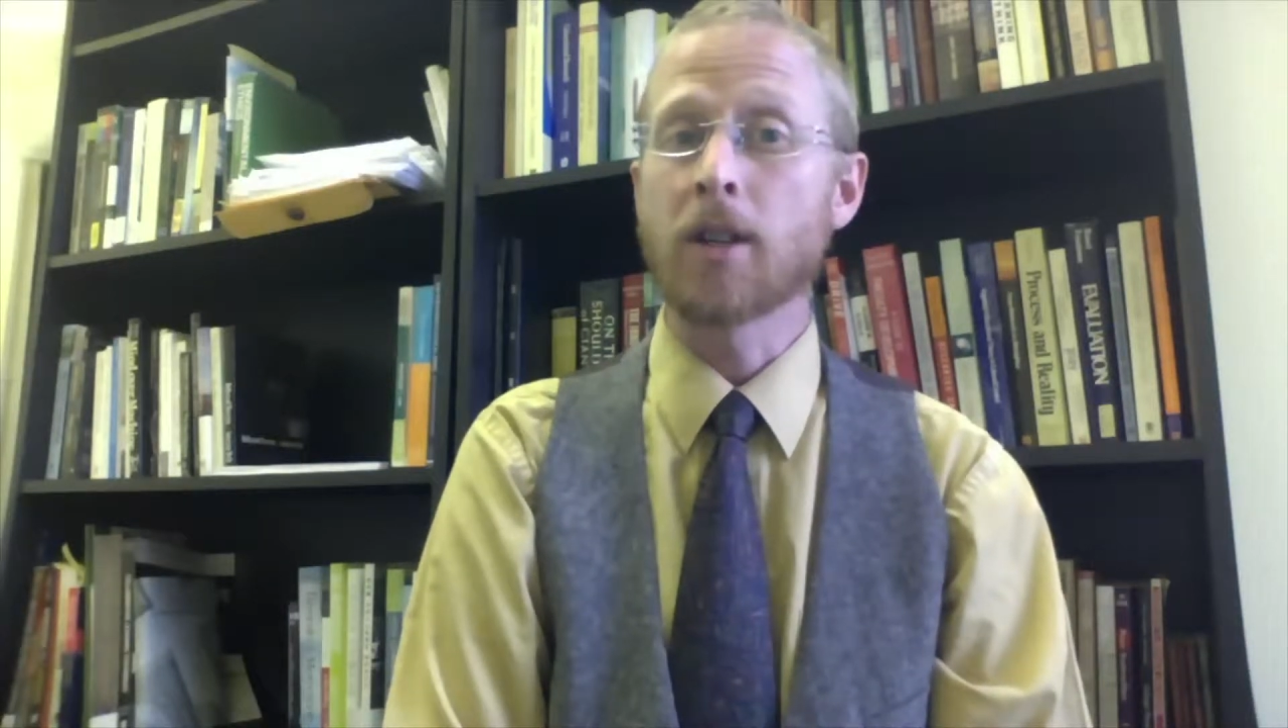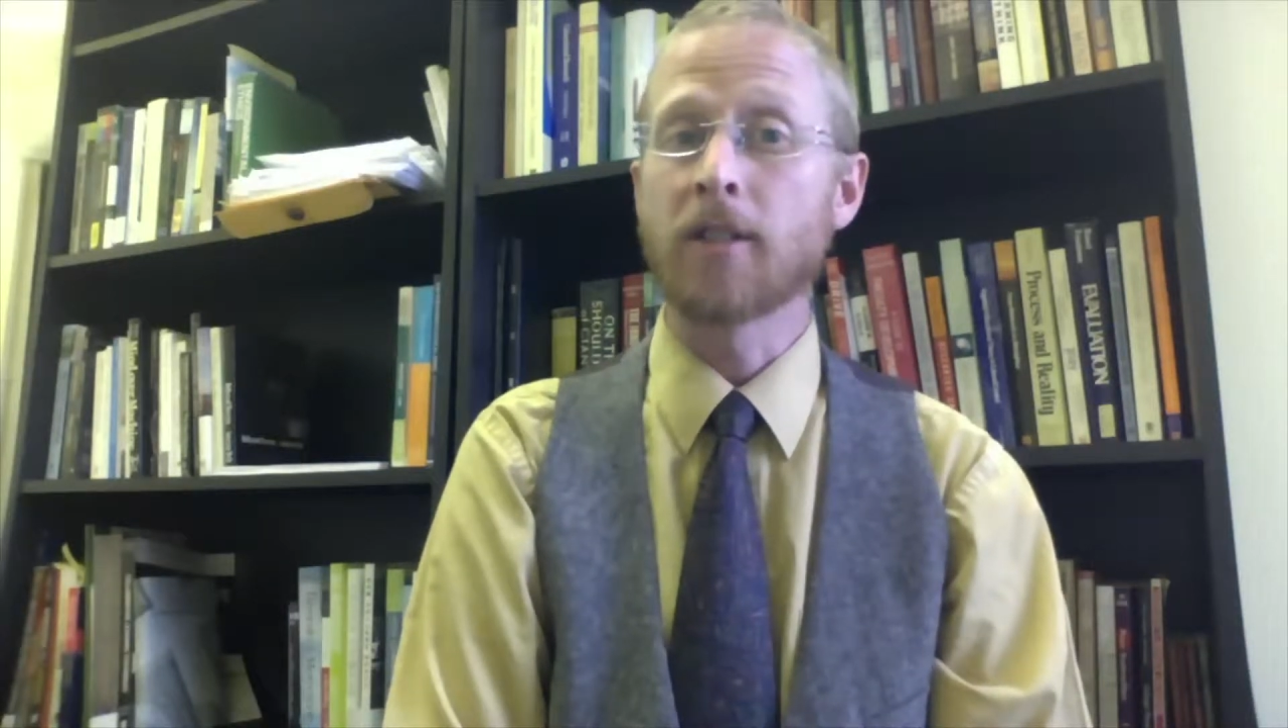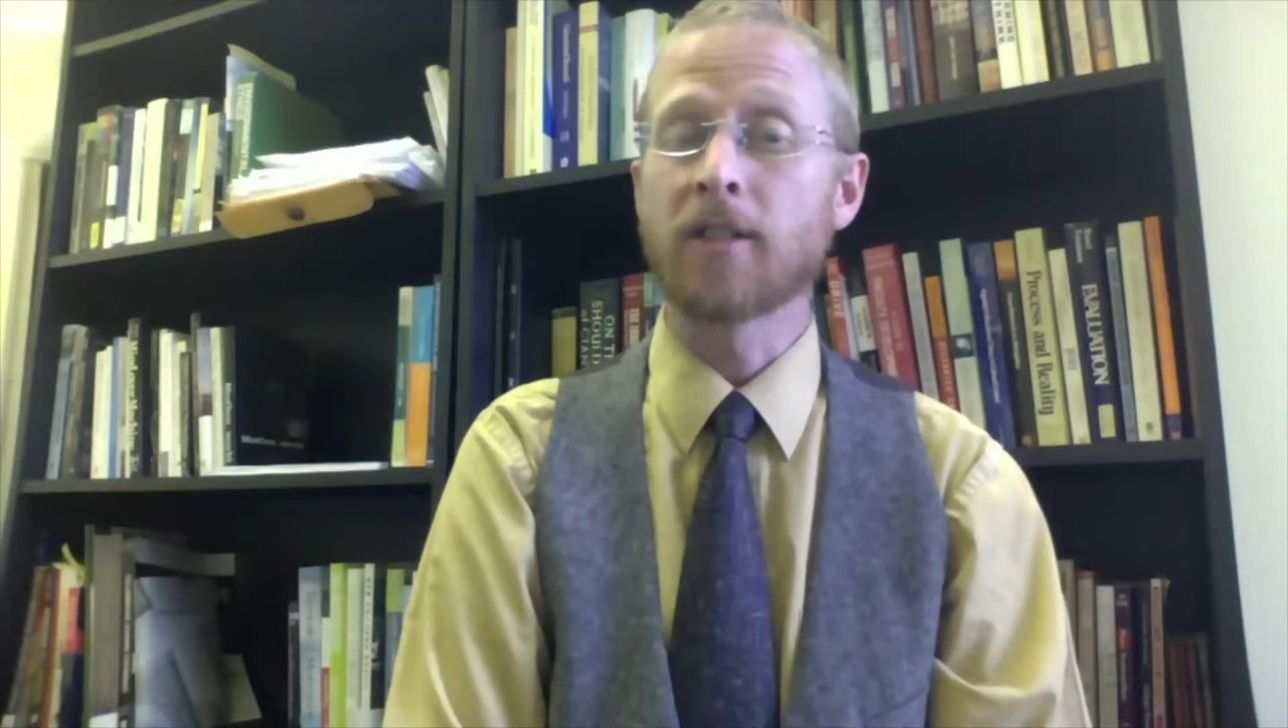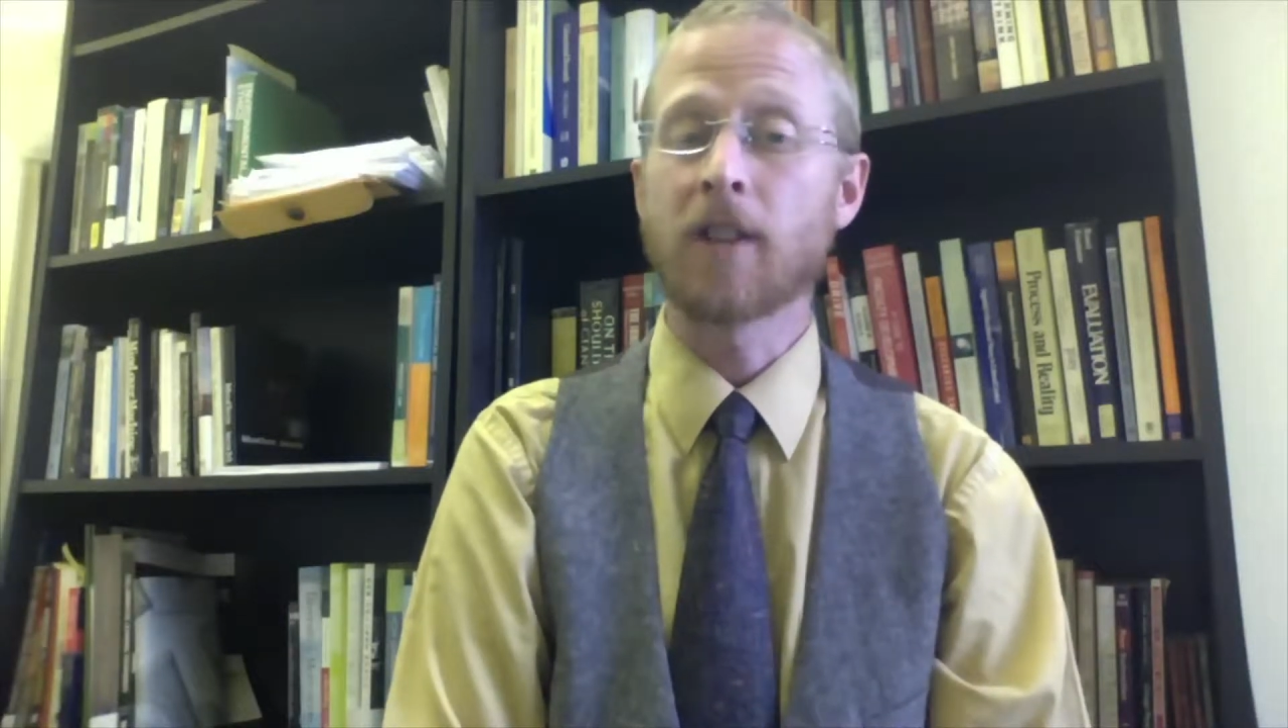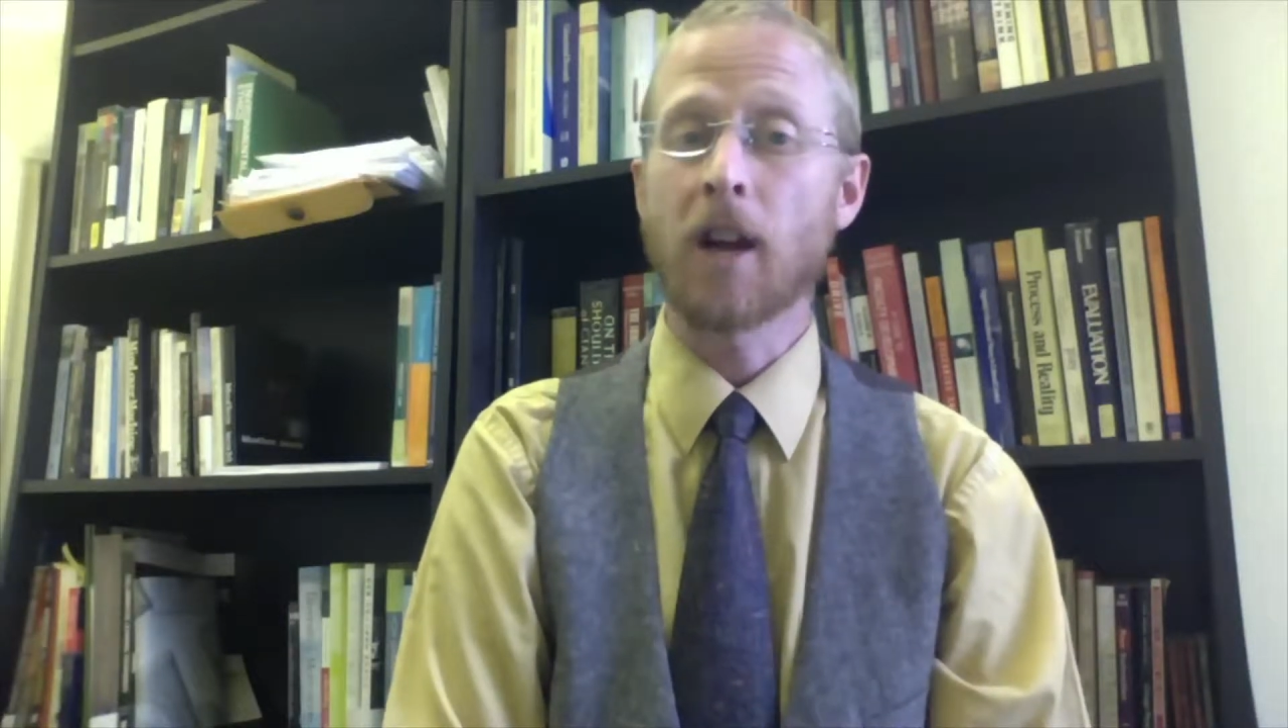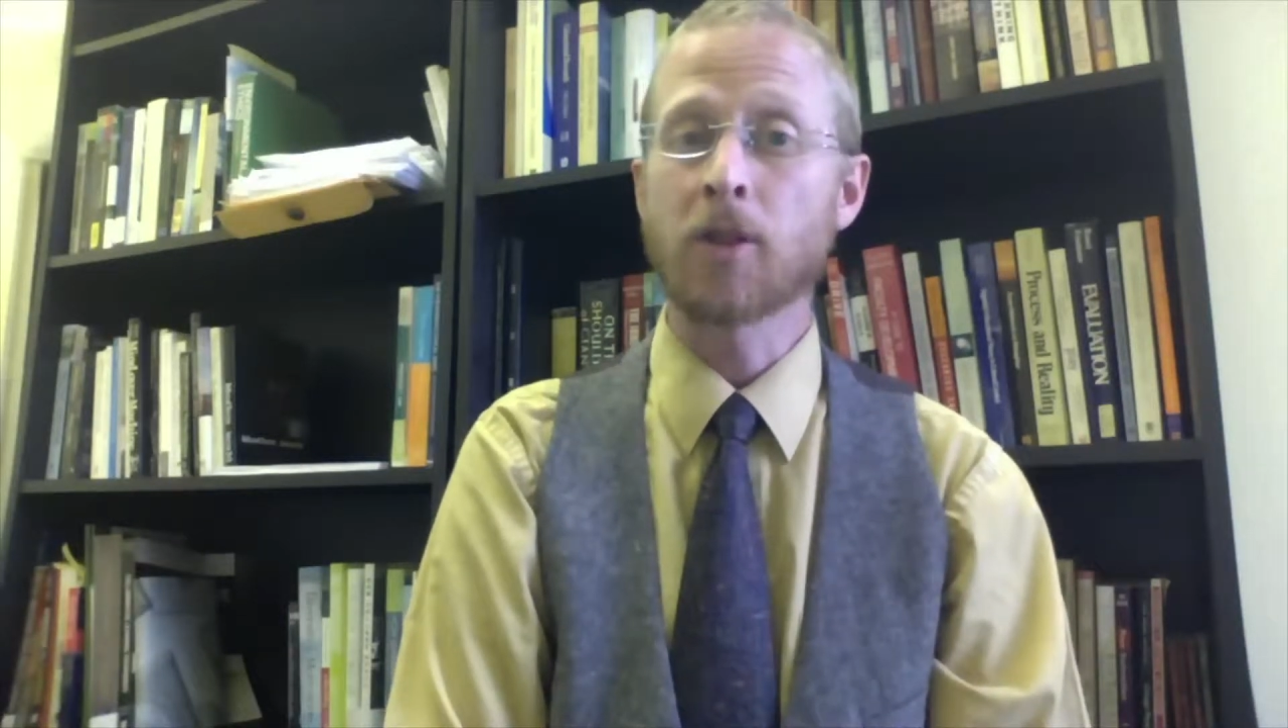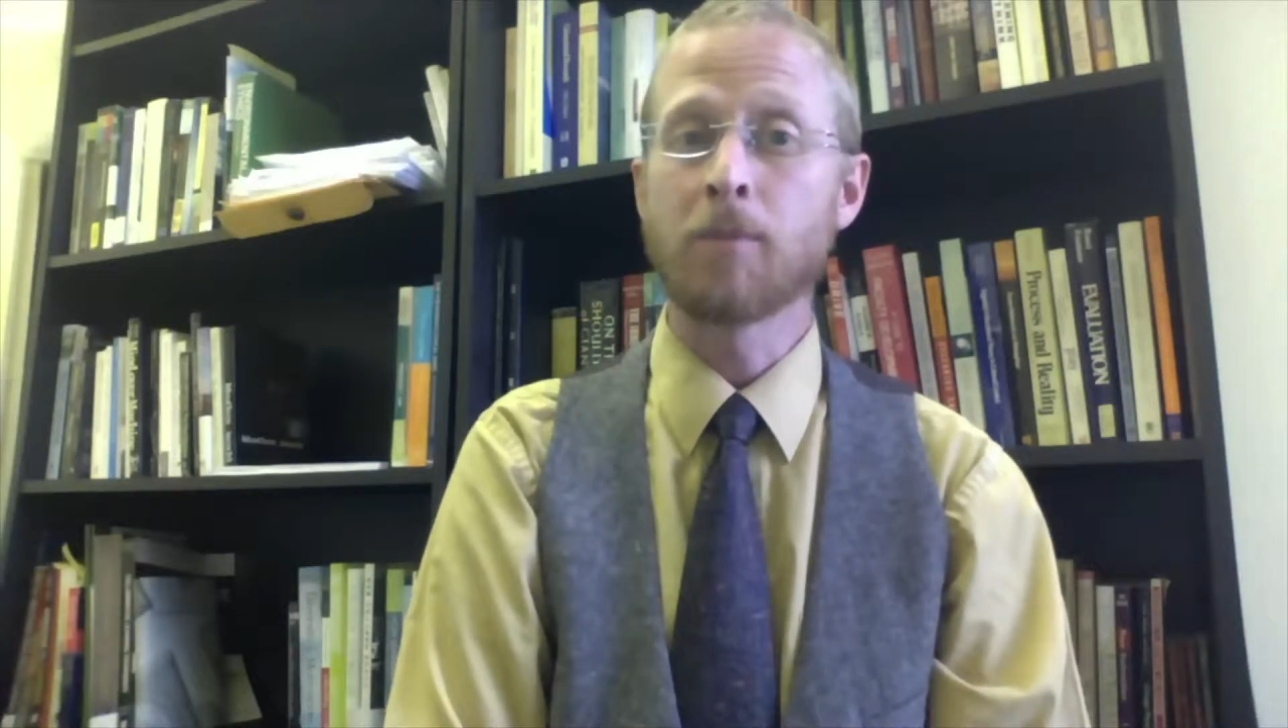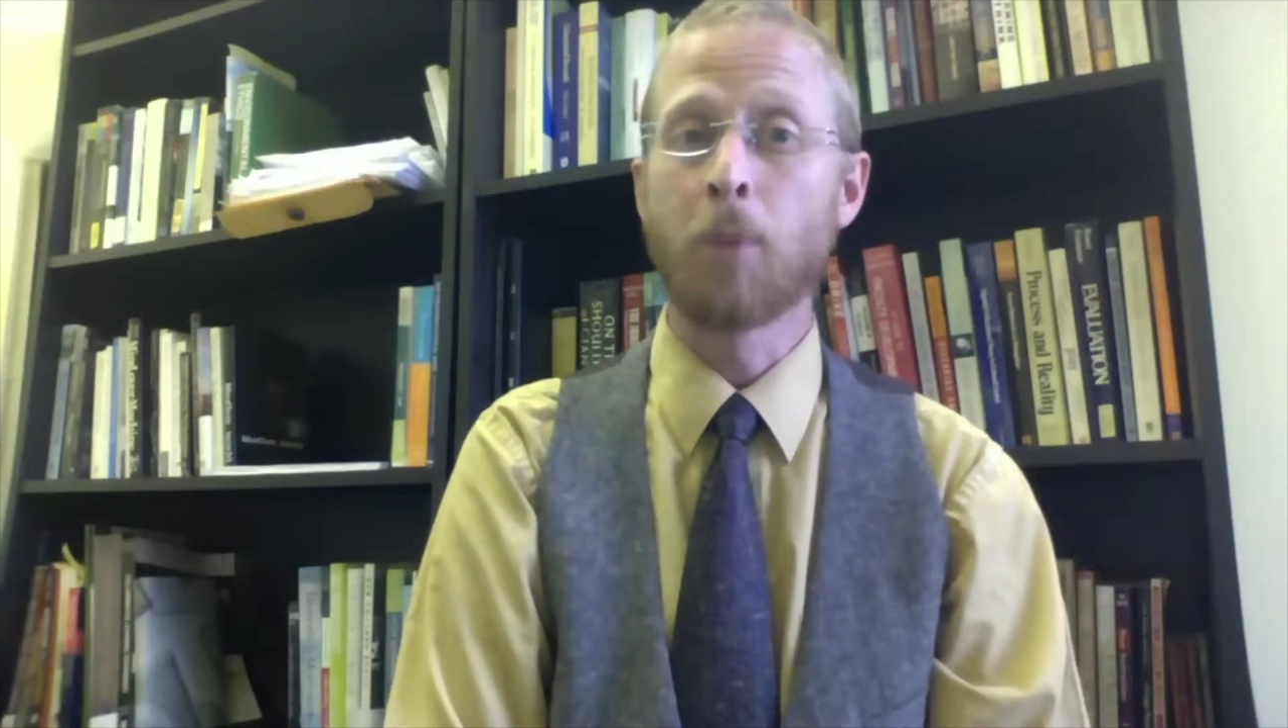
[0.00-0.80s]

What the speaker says: discussion